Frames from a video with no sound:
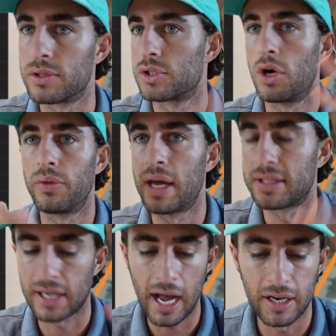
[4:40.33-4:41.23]
So
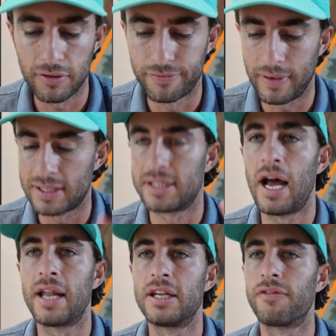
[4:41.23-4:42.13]
that's it's
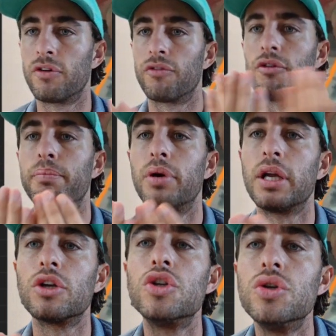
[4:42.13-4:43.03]
not different from
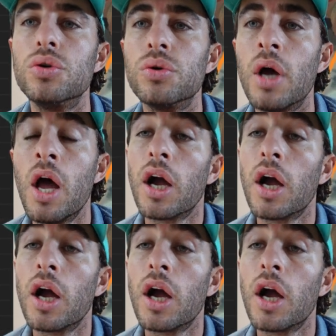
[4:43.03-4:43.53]
putting two